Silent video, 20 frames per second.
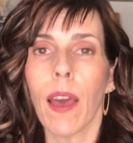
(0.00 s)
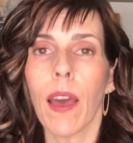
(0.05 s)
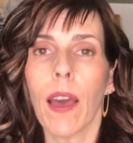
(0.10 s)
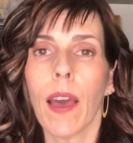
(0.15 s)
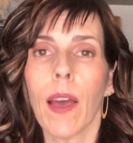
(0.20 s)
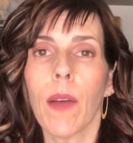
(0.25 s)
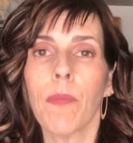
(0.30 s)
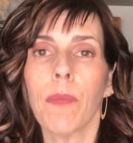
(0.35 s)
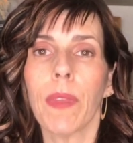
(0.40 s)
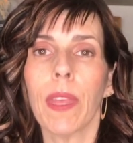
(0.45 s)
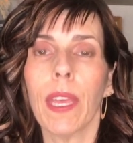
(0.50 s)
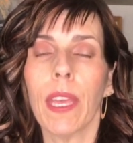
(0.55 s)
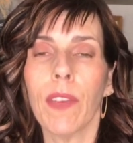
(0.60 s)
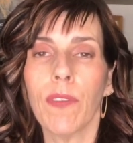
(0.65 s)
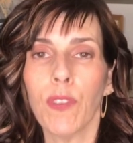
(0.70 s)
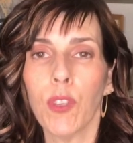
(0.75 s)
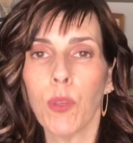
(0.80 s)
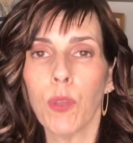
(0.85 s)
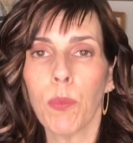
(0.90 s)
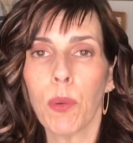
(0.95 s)

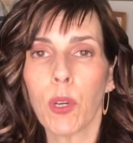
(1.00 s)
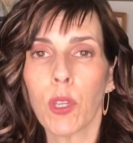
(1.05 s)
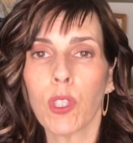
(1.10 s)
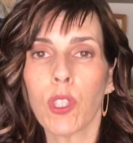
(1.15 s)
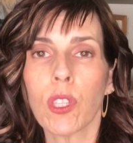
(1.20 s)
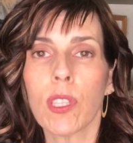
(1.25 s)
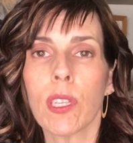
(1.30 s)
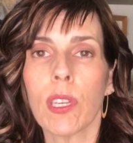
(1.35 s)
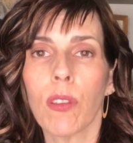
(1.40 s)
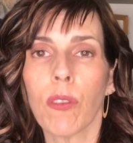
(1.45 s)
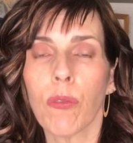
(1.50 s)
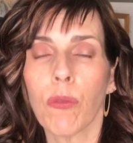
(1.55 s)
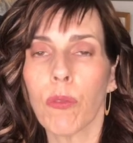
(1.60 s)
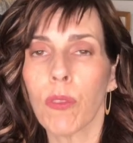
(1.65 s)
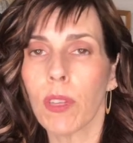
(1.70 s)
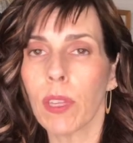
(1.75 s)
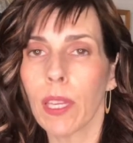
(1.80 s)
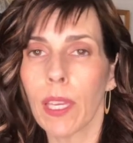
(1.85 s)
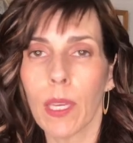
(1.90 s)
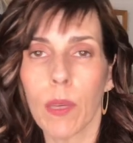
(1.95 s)
If you purchase it through
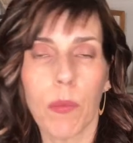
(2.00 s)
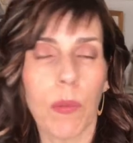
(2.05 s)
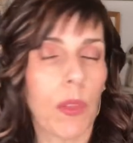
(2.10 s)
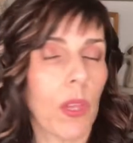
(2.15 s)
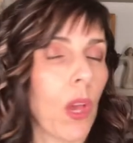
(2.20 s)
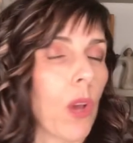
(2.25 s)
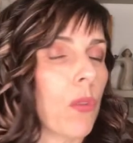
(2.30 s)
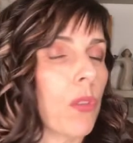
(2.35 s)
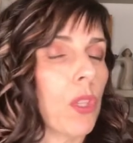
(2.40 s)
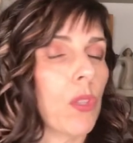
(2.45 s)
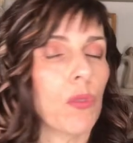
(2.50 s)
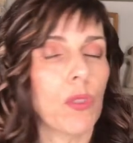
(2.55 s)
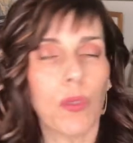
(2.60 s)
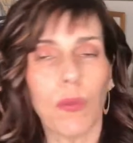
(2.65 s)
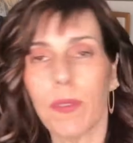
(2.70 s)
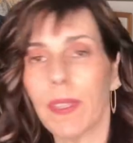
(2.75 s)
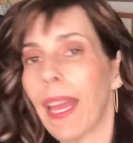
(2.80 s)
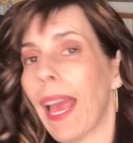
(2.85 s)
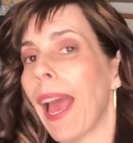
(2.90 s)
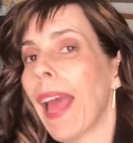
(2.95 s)
the link below, you
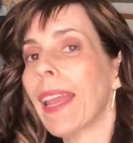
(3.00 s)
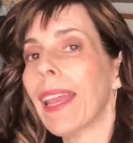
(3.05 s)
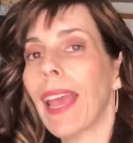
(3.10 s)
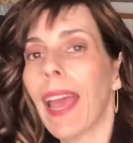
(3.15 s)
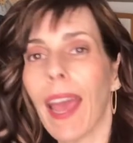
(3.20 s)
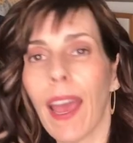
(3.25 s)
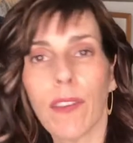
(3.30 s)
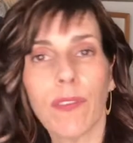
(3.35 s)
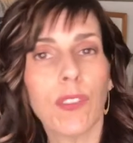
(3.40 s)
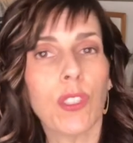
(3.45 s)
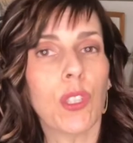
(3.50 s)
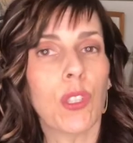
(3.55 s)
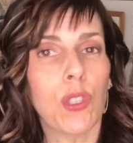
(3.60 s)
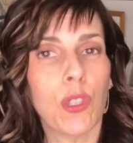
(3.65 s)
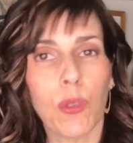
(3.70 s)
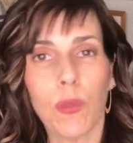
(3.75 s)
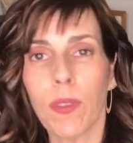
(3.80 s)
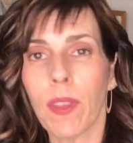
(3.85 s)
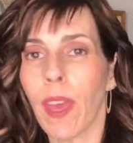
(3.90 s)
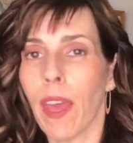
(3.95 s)
do not have to
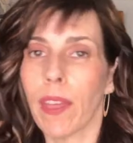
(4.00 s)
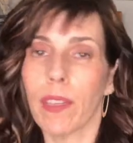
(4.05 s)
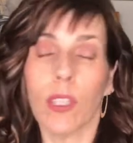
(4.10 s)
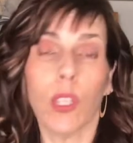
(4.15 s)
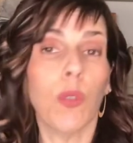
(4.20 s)
do that.